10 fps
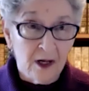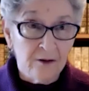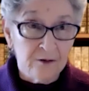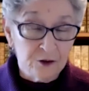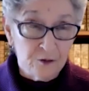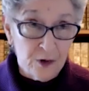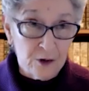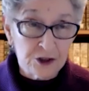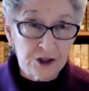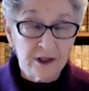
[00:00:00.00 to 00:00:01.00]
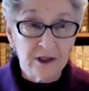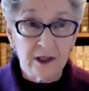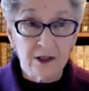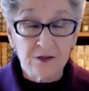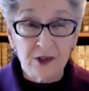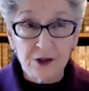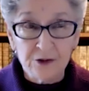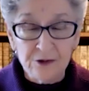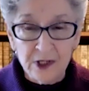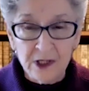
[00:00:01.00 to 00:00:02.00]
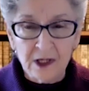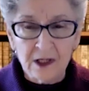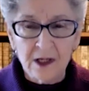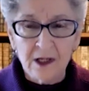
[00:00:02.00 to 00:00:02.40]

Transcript: devotion and of the unique